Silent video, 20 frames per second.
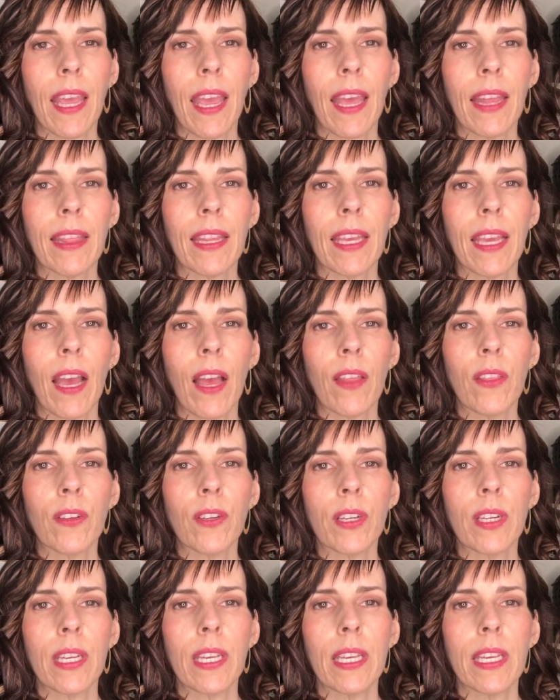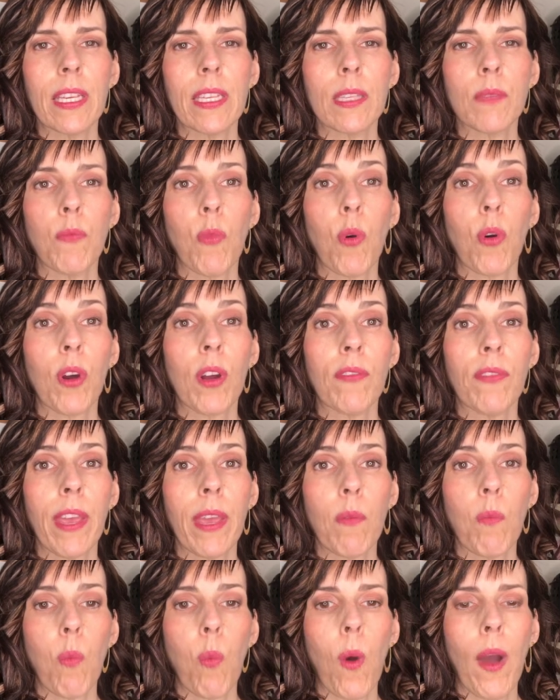and the other is more of
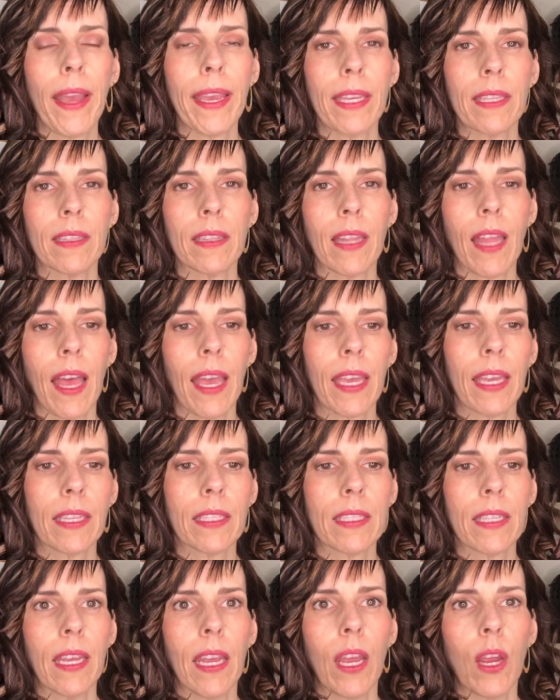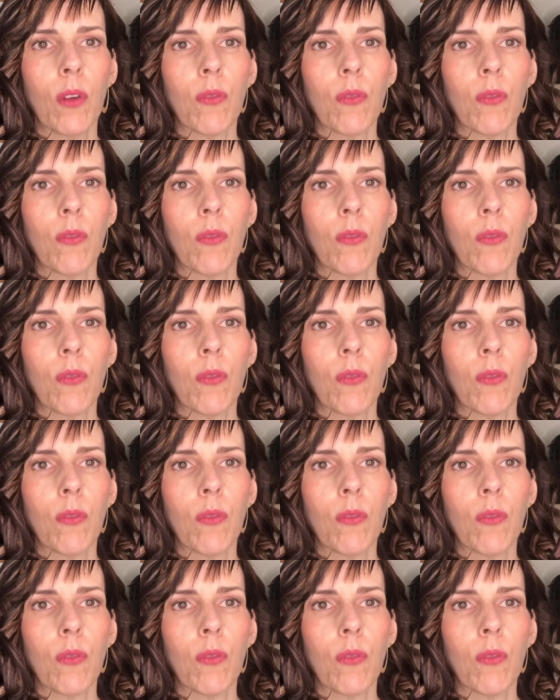a white light.